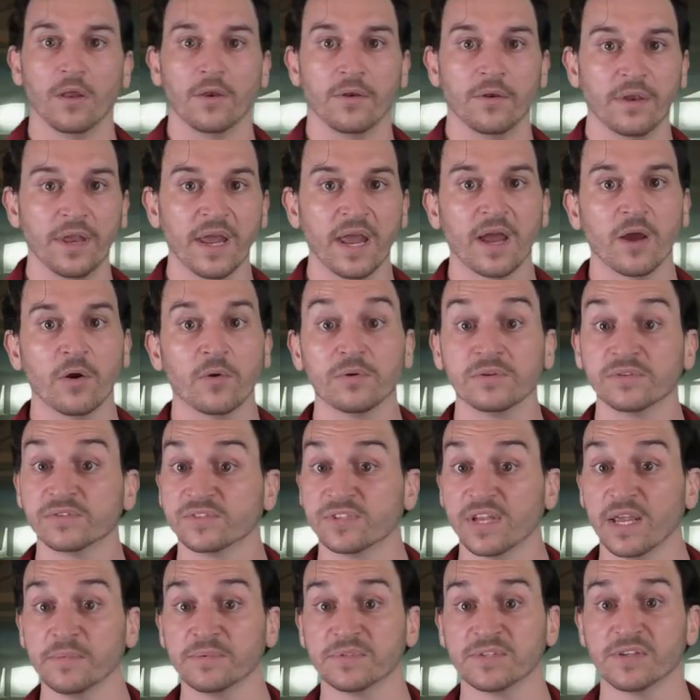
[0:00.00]
Now,
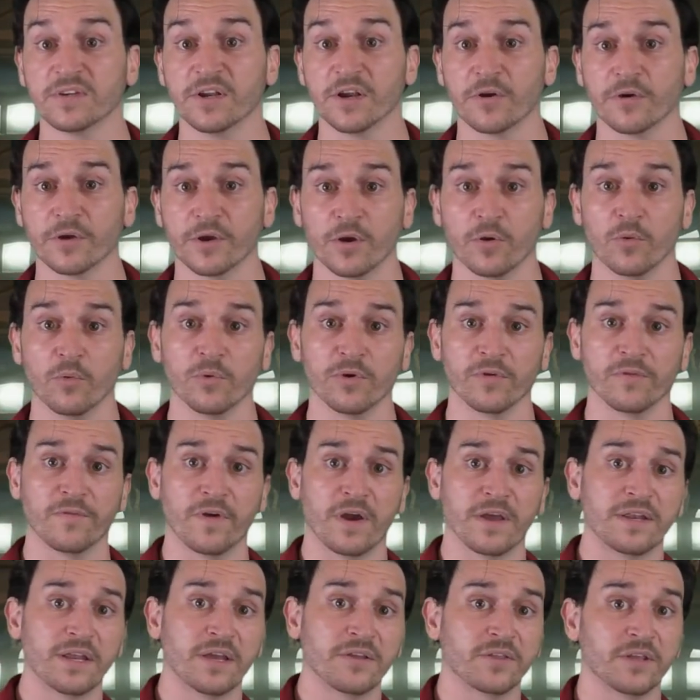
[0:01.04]
same scenario. We
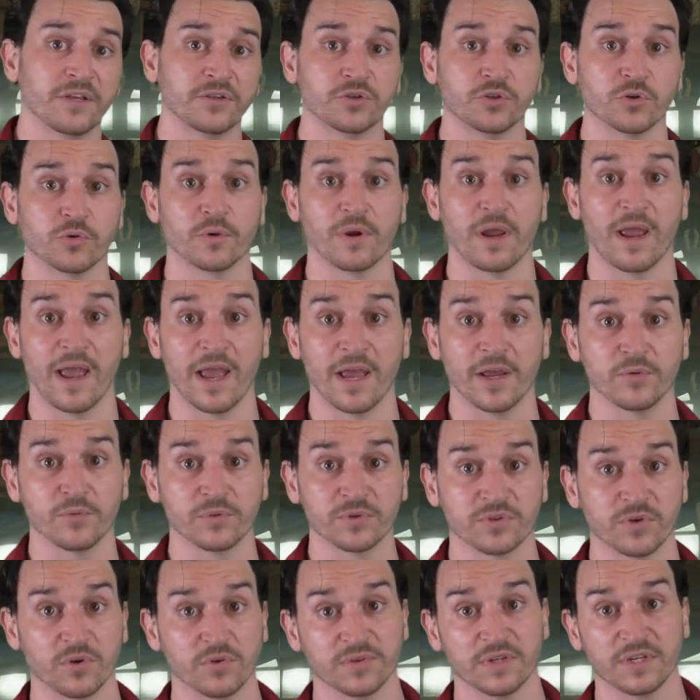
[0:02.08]
find out that your end
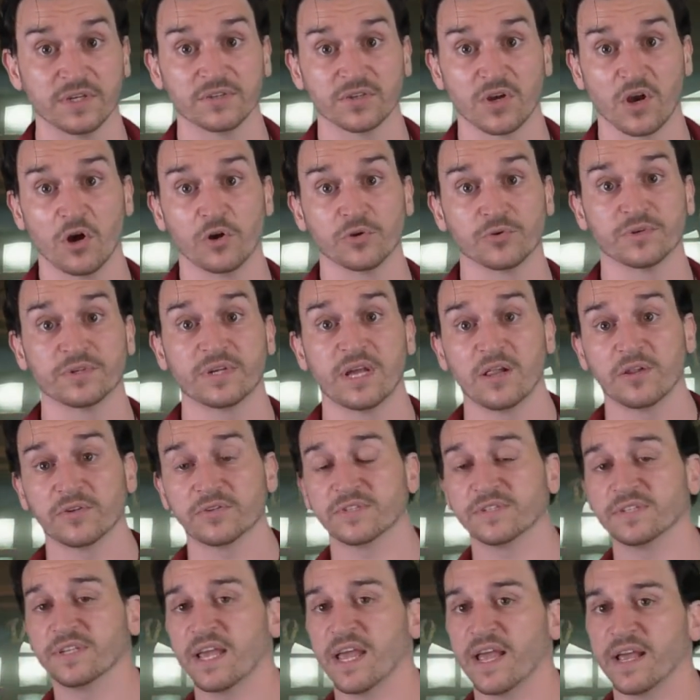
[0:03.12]
result is $100
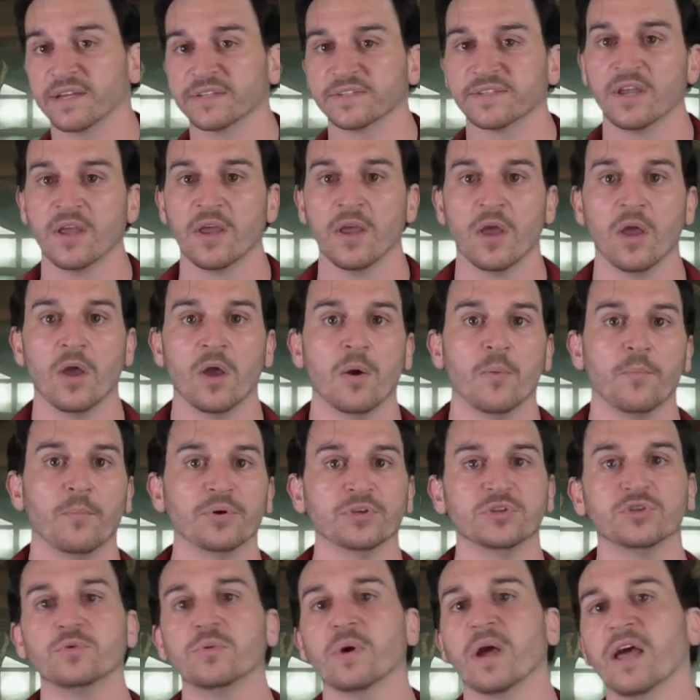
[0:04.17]
in tax,
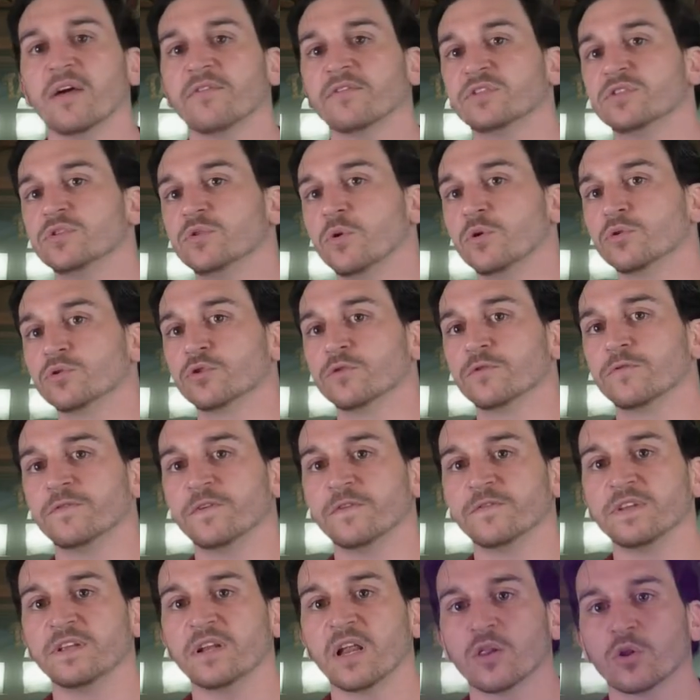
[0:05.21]
but you have a
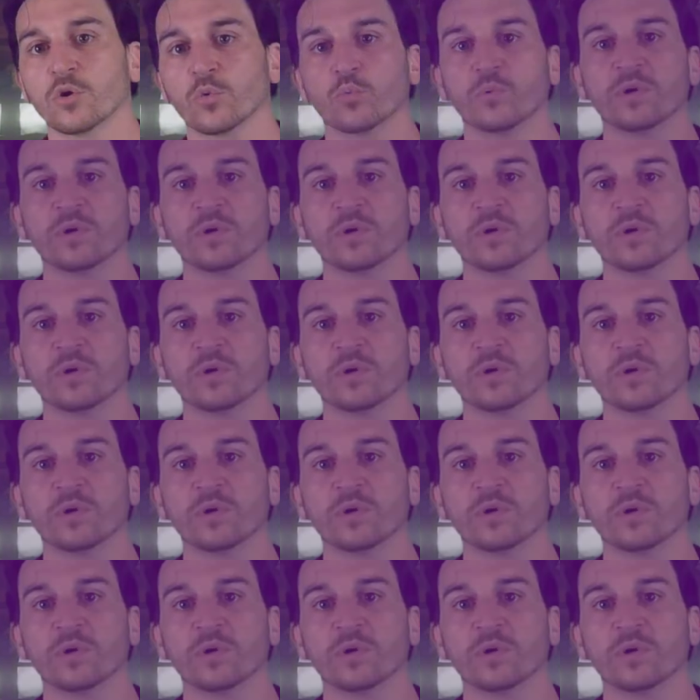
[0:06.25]
$250